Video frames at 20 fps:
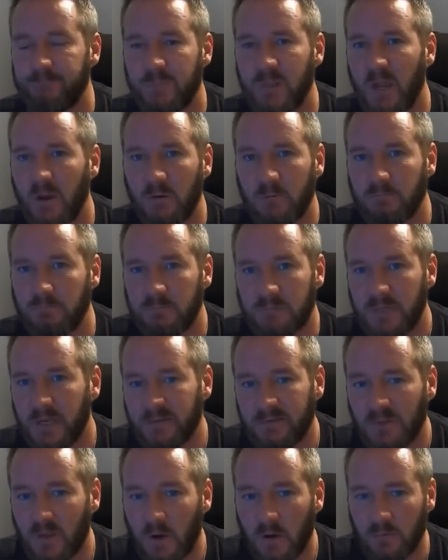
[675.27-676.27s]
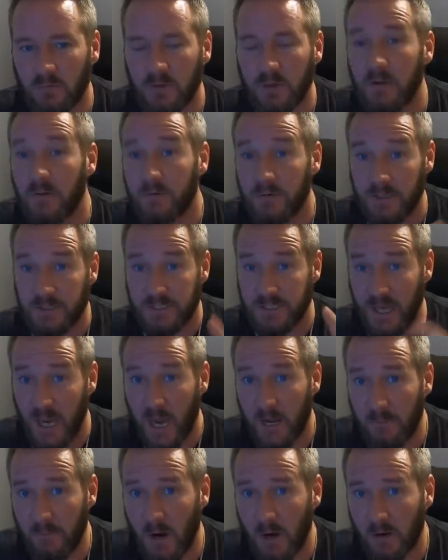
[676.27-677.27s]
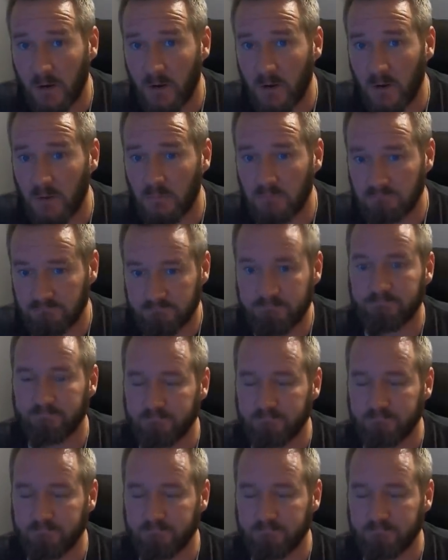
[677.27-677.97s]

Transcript: No, they don't. Does the Yanmar know?